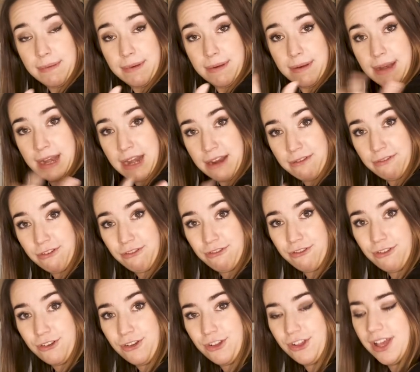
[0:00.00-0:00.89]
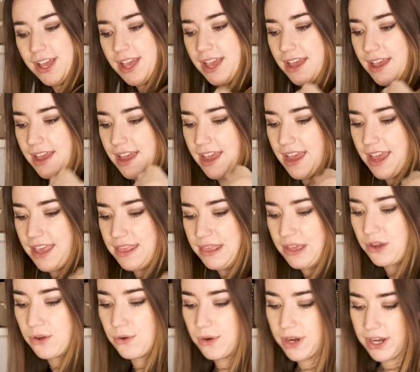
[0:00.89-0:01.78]
Neverfull and the
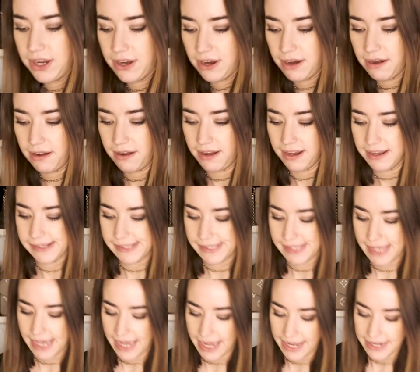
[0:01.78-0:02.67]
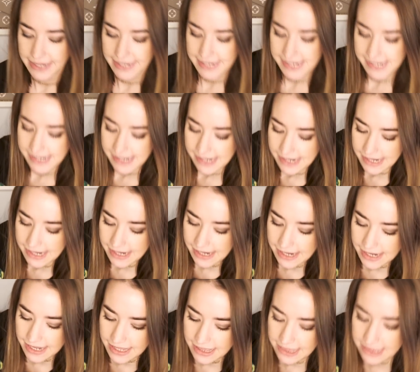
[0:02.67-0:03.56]
Goyard is that
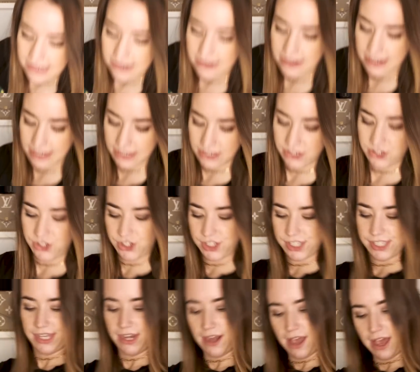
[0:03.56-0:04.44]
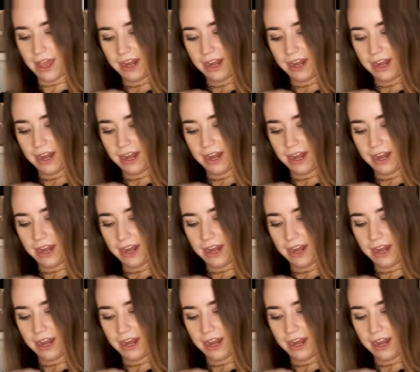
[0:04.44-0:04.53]
there is just not